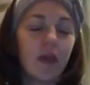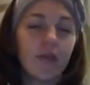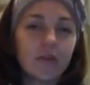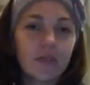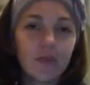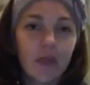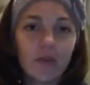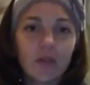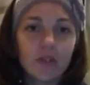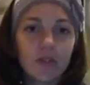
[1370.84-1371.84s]
some of the other
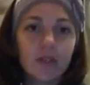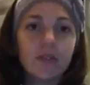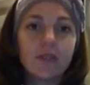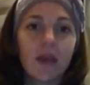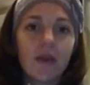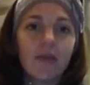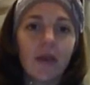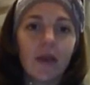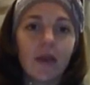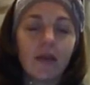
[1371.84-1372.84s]
attorneys said
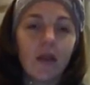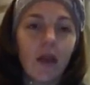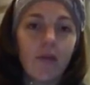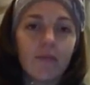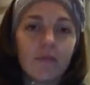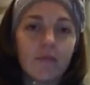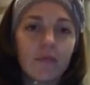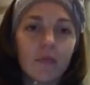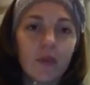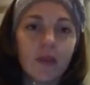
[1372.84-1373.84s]
that
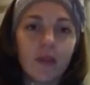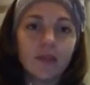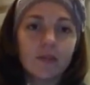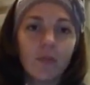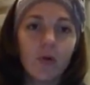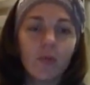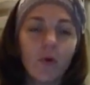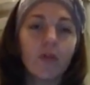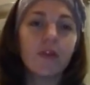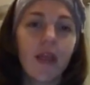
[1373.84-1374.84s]
it's
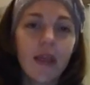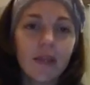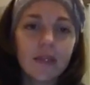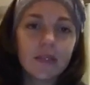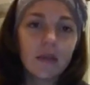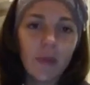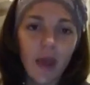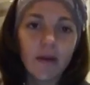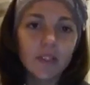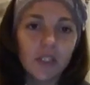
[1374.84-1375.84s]
more than likely it's going to be a
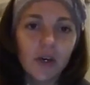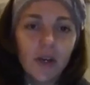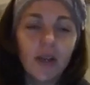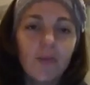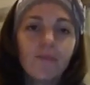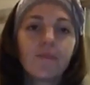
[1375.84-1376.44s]
hung jury.